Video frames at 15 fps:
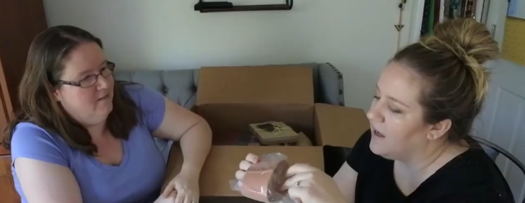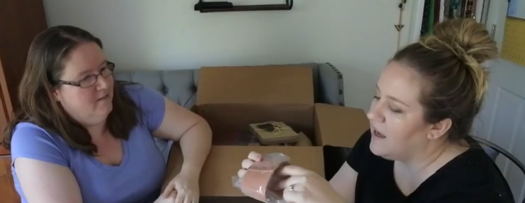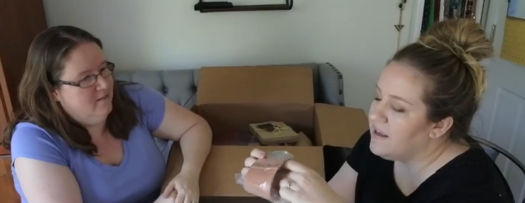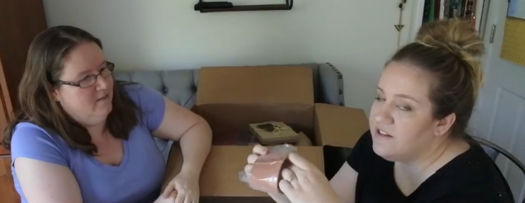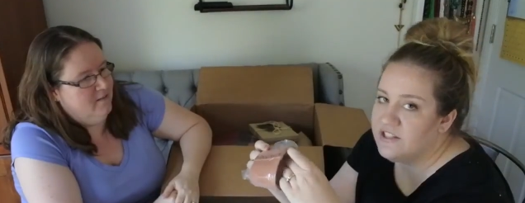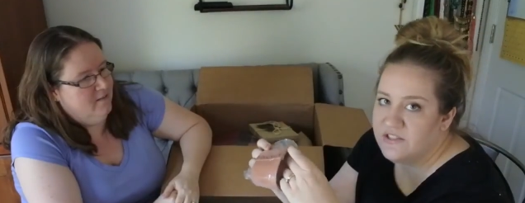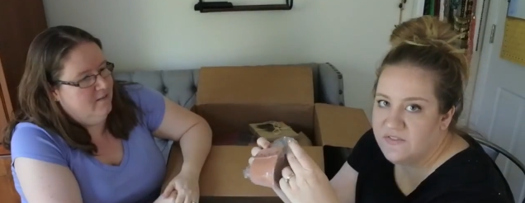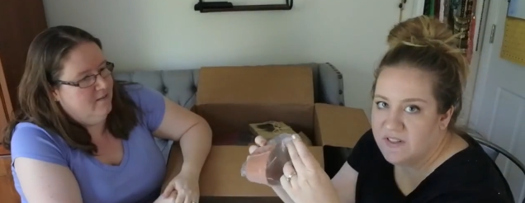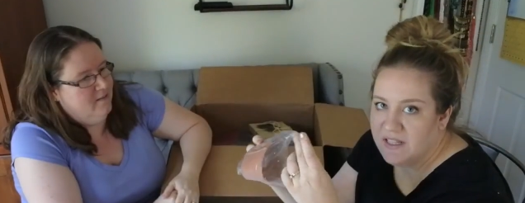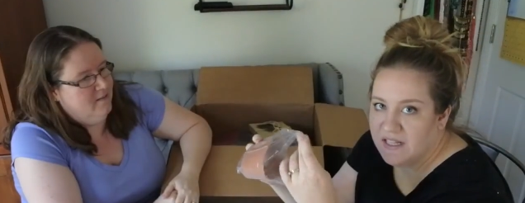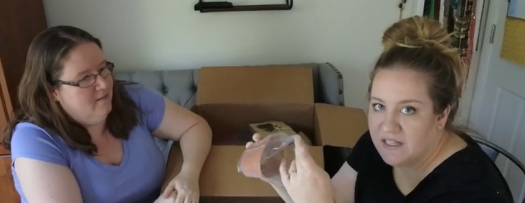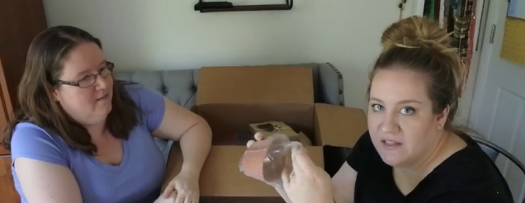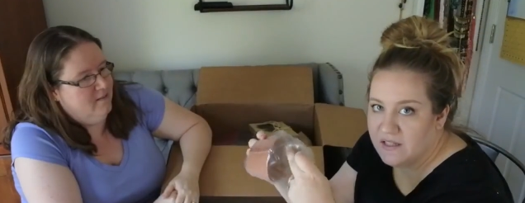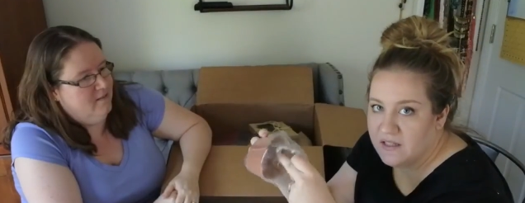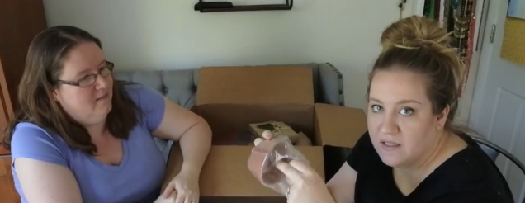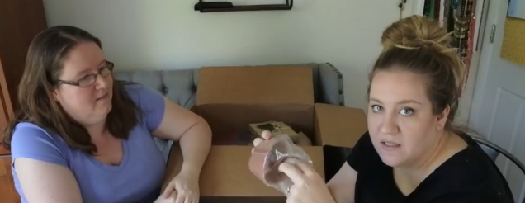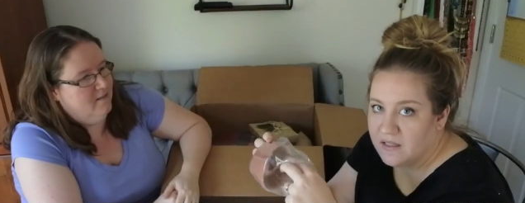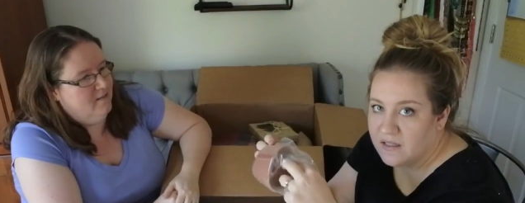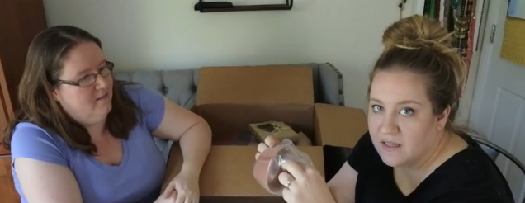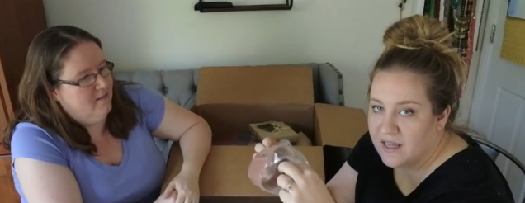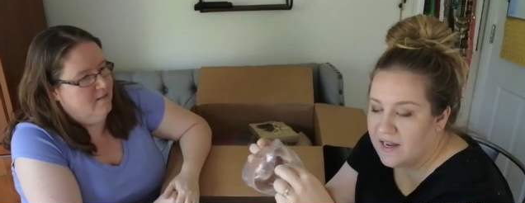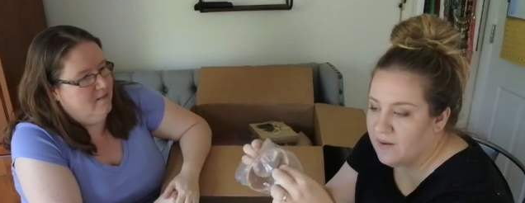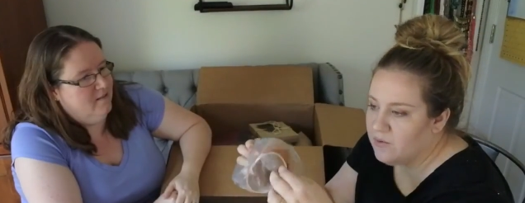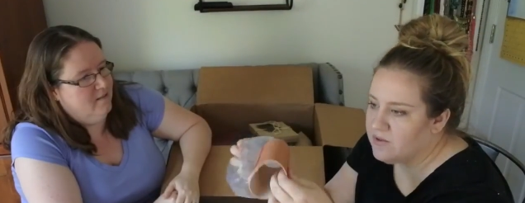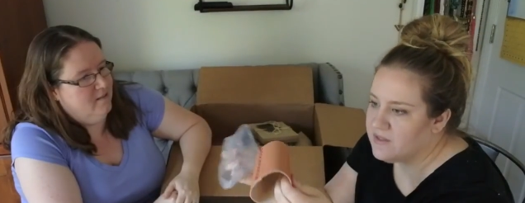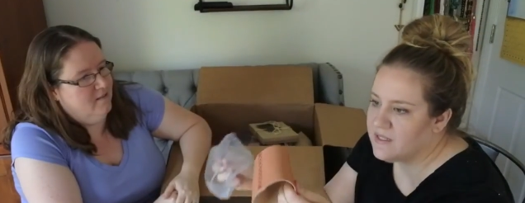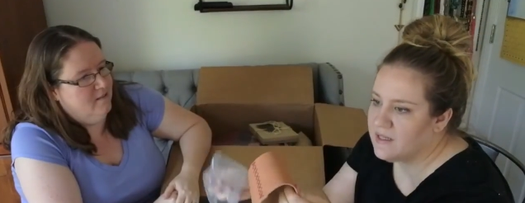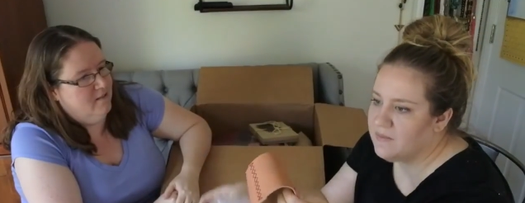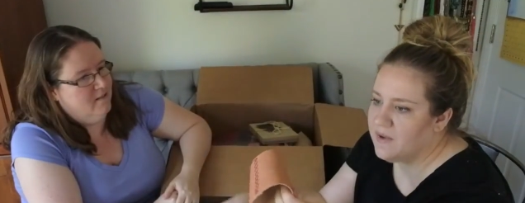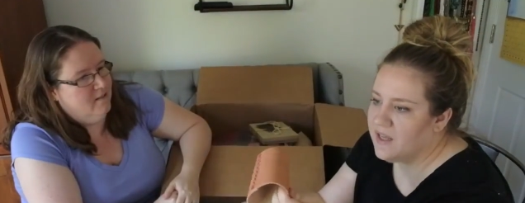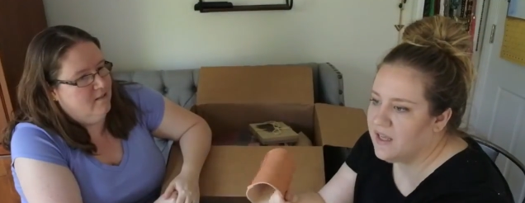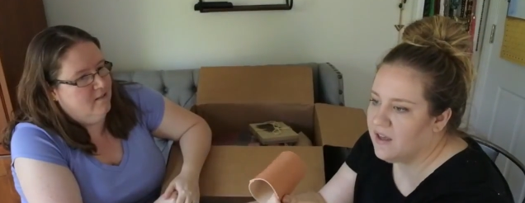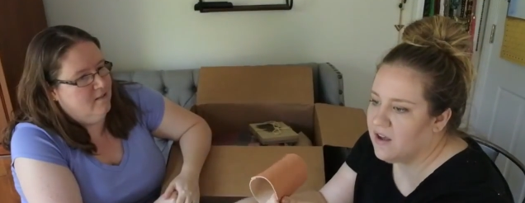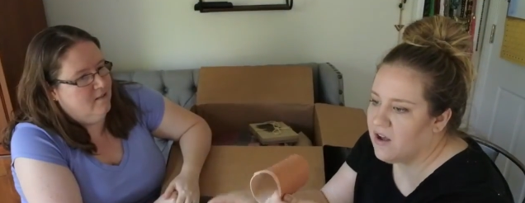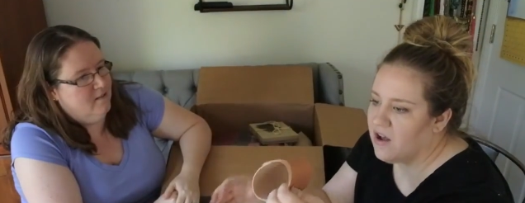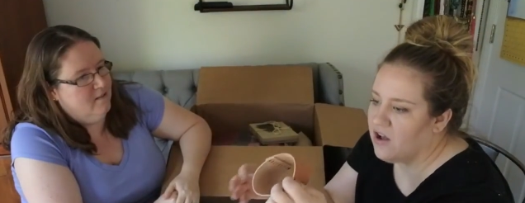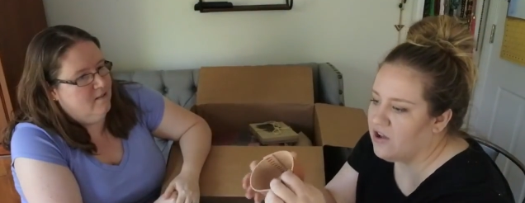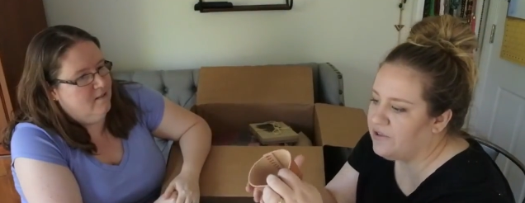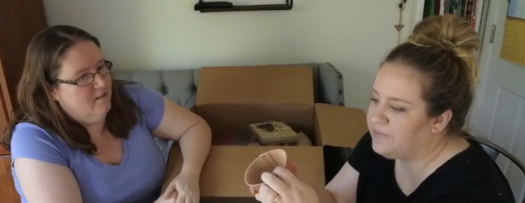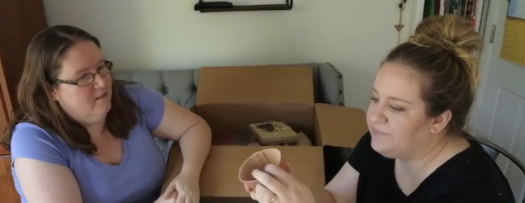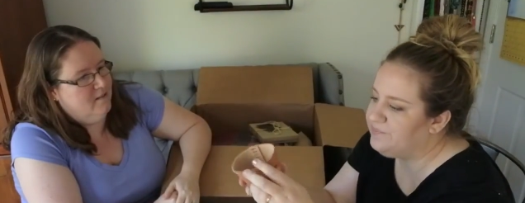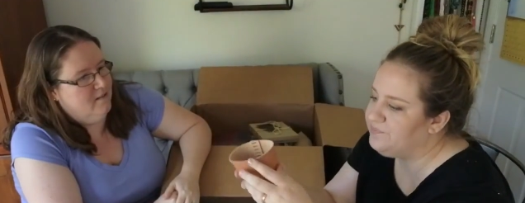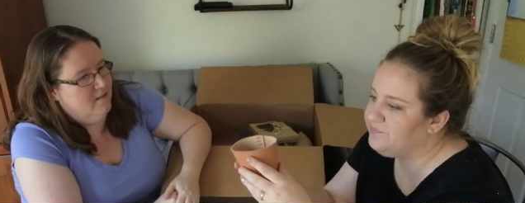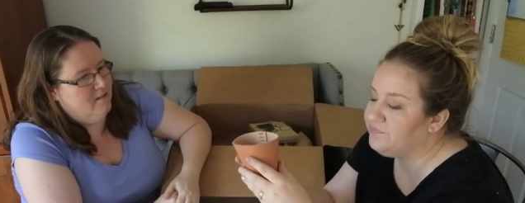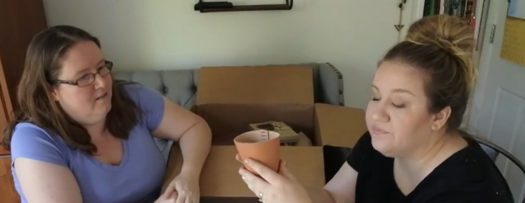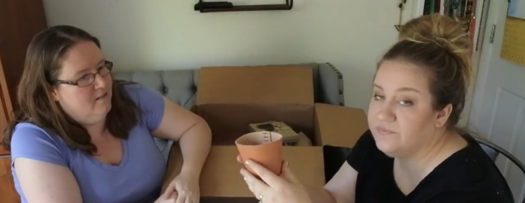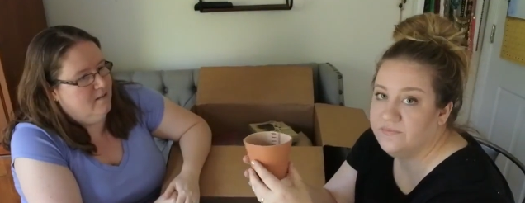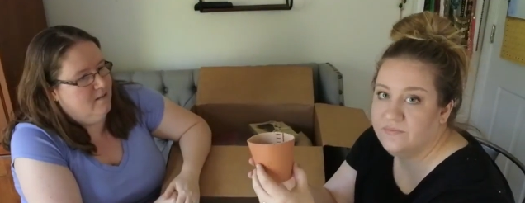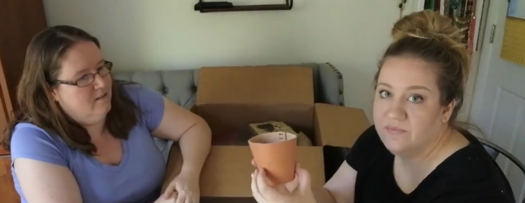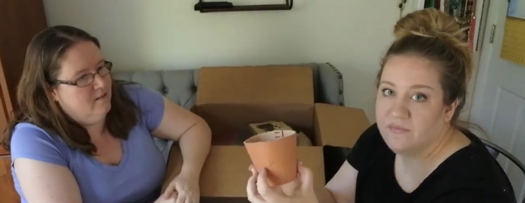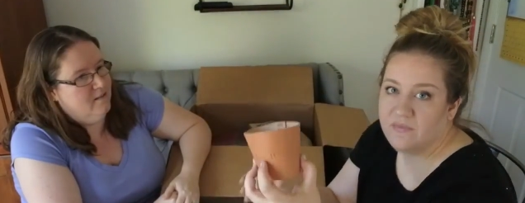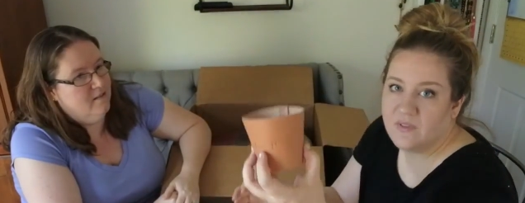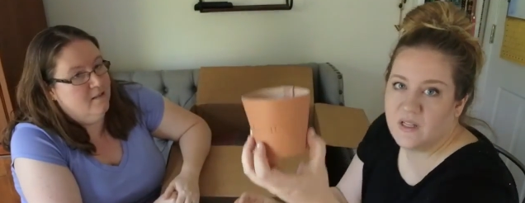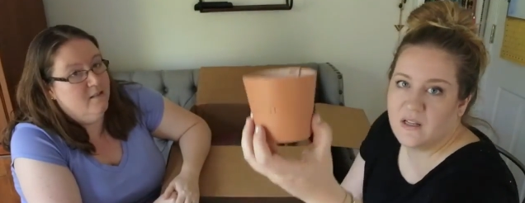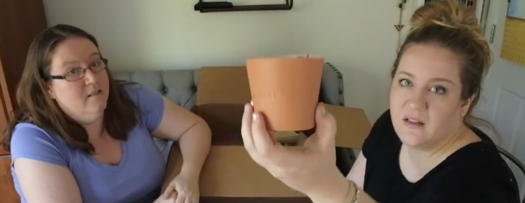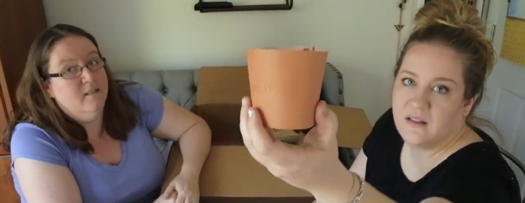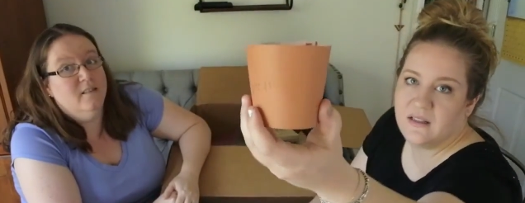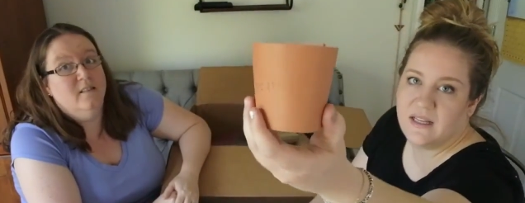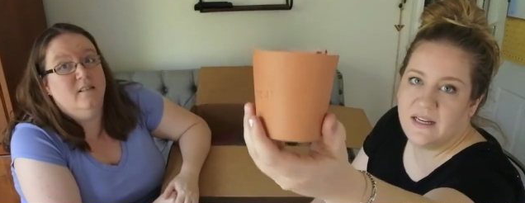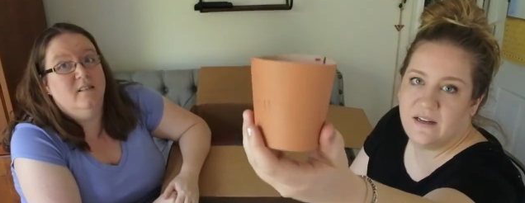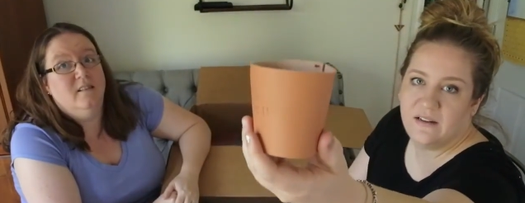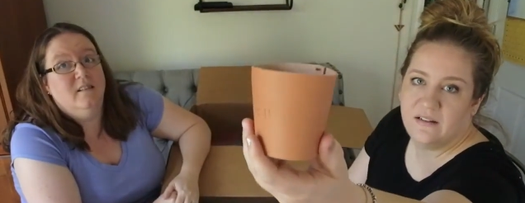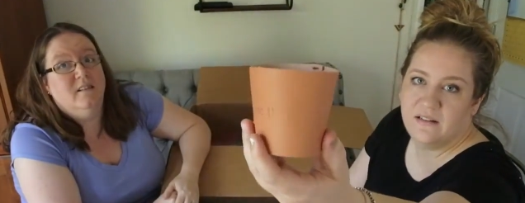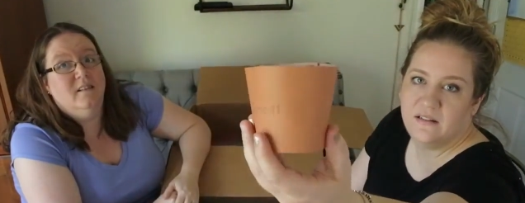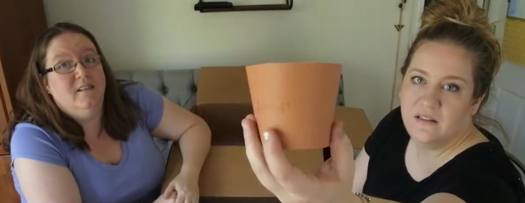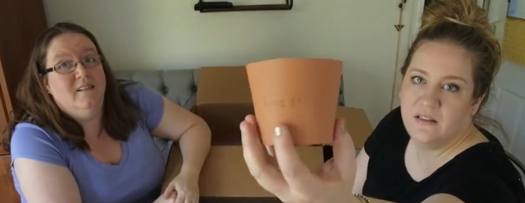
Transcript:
Speaker 1: I just feel like the camera is like making it all glare.